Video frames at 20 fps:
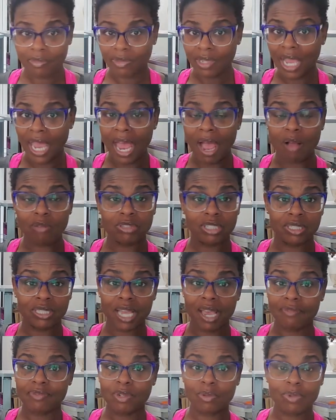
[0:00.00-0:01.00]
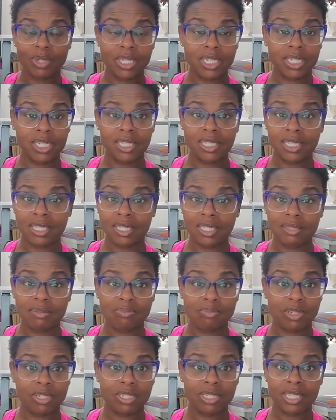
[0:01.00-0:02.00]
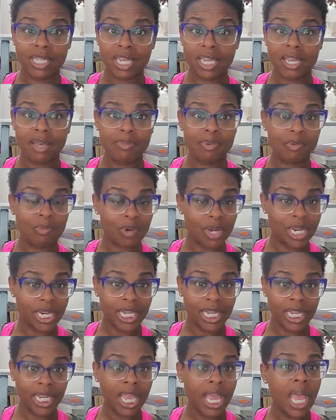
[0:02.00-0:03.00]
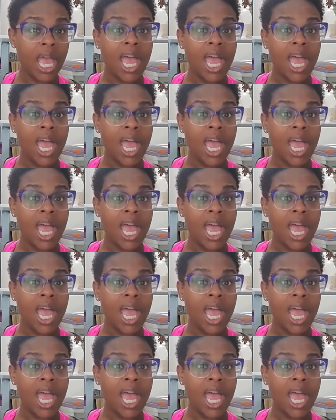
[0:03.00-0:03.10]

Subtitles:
I'll just have to really get this real estate up and running.